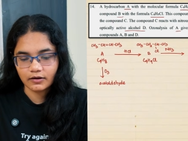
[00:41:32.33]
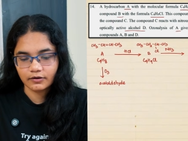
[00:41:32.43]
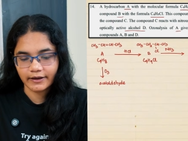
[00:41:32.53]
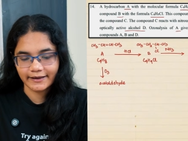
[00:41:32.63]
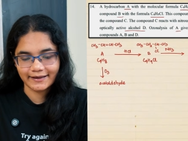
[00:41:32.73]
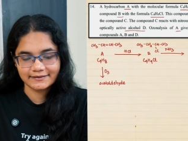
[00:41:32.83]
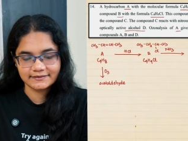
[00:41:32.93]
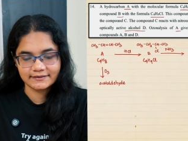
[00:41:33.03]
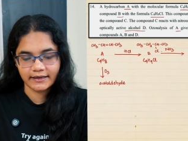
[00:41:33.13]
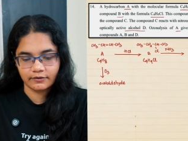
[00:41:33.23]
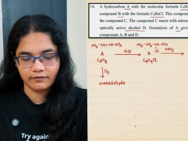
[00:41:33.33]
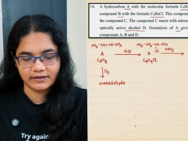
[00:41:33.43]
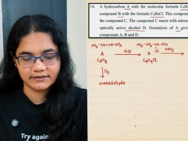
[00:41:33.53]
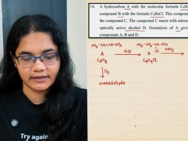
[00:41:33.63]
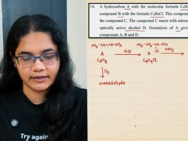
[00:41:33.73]
I can say, one
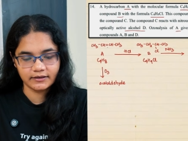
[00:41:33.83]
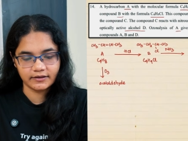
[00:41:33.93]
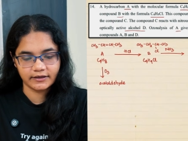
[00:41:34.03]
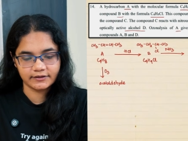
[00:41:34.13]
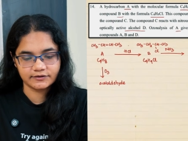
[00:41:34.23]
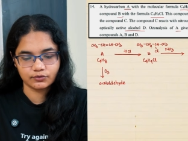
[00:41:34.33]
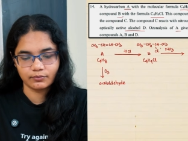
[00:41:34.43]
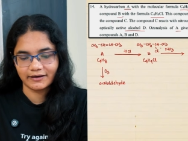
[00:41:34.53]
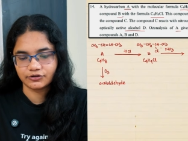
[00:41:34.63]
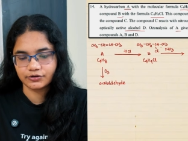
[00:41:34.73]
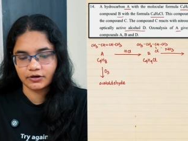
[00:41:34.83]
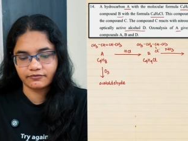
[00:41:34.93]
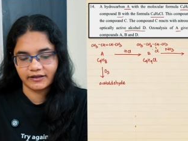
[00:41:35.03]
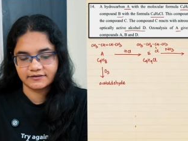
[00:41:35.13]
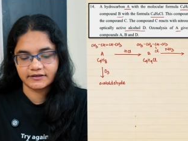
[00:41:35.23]
second, there is no mention of
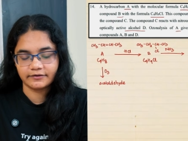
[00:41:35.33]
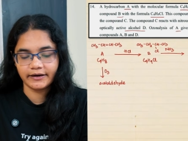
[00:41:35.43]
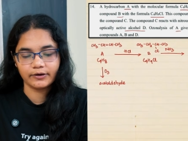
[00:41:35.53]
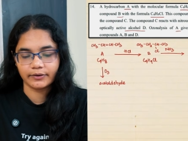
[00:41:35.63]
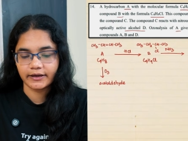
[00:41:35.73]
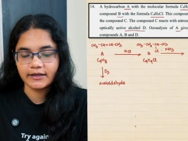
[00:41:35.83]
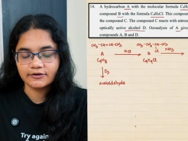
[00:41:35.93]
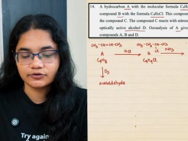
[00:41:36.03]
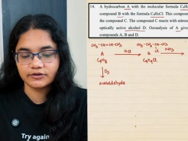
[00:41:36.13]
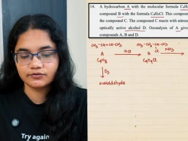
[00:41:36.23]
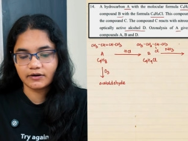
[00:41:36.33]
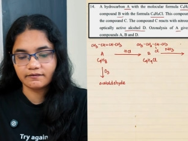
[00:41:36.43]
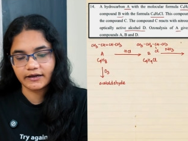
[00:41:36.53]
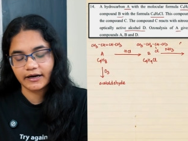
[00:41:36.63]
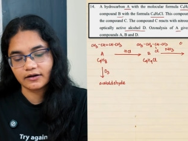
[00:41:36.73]
HCl, right? Okay, so this one
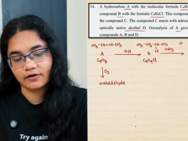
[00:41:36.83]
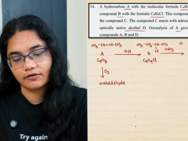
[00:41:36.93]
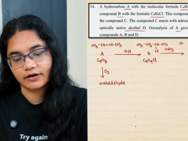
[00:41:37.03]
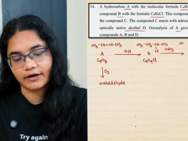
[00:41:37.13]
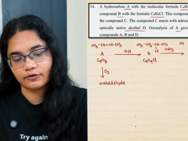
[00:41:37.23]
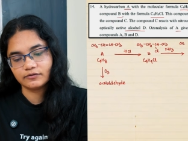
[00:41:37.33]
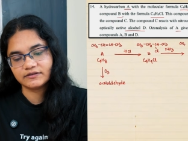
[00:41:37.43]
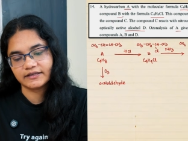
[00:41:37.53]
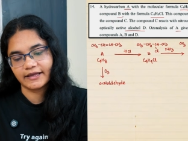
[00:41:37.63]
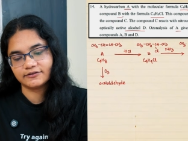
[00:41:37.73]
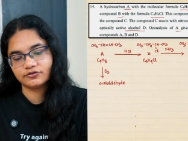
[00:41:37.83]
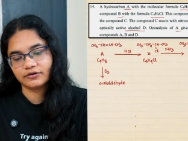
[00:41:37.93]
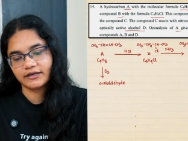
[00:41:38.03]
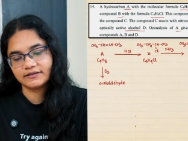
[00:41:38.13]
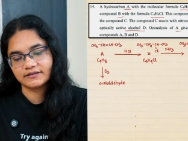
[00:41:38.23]
will get converted to
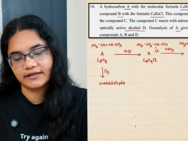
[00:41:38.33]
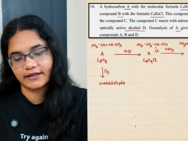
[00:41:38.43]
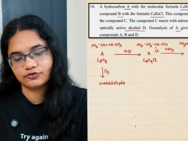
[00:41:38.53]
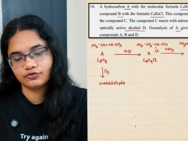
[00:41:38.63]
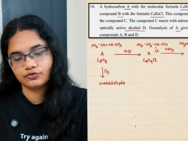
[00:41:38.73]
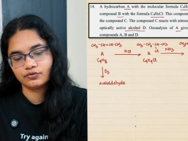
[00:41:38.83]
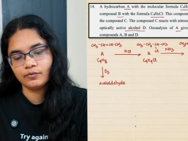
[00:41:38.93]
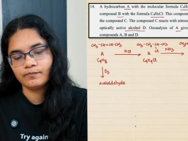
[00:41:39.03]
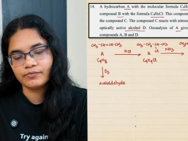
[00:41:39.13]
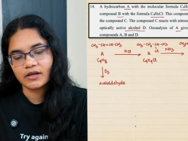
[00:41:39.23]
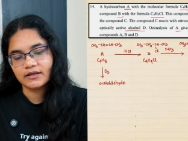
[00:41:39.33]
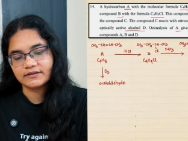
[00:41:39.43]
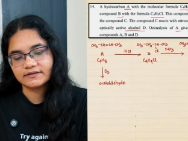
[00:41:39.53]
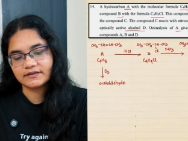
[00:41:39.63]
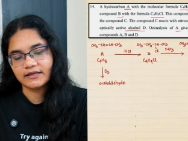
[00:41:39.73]
CH3, CH2,
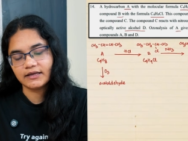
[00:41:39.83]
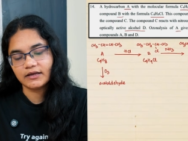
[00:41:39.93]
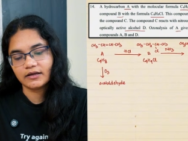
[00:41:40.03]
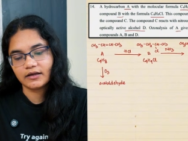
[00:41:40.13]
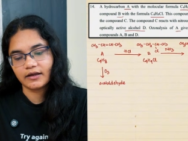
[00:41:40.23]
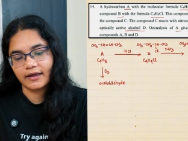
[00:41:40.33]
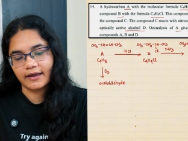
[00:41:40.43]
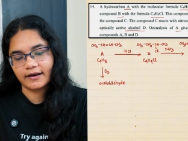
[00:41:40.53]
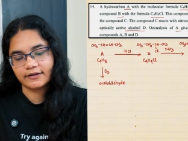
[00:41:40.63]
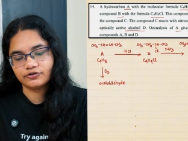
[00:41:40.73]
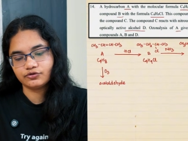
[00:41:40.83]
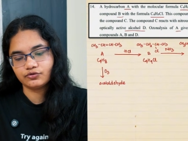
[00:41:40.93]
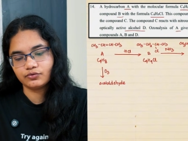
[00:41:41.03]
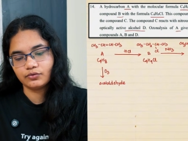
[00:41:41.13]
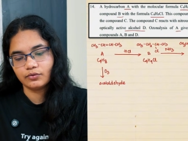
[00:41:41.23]

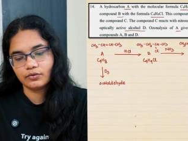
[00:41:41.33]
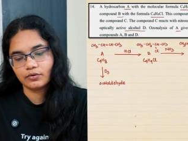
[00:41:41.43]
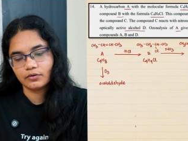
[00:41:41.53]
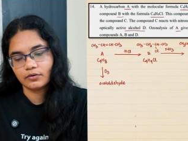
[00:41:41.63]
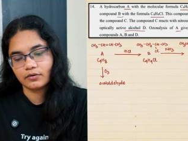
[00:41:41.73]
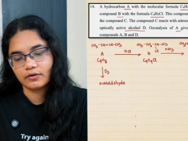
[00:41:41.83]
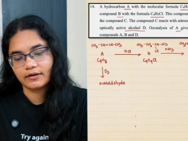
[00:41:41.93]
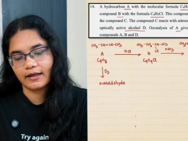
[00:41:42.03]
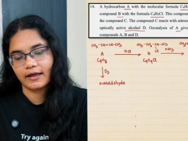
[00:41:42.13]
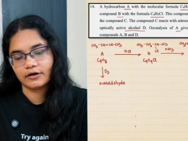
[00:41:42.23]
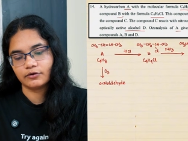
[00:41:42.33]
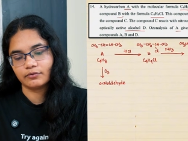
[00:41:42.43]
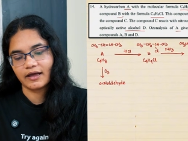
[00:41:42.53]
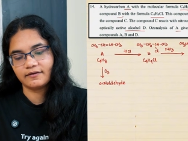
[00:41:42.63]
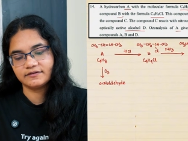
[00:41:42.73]
CNH2, and you
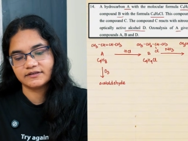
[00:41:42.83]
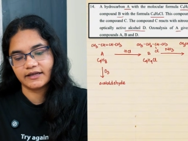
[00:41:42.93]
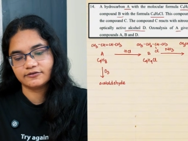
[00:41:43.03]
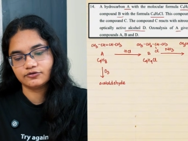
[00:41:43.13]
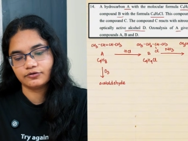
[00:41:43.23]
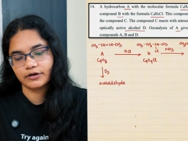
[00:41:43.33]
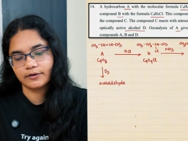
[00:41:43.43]
have CH3,